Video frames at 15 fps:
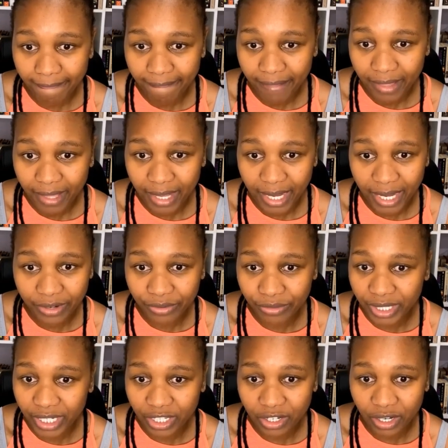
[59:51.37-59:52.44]
I really
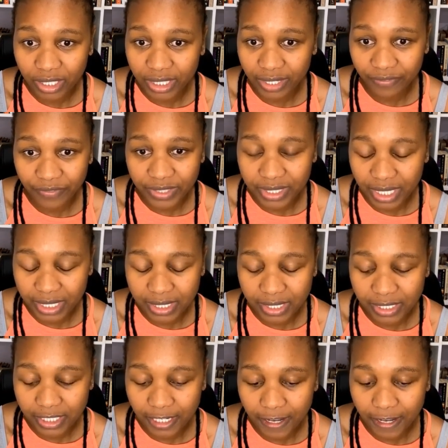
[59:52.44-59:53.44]
can't emphasize this enough.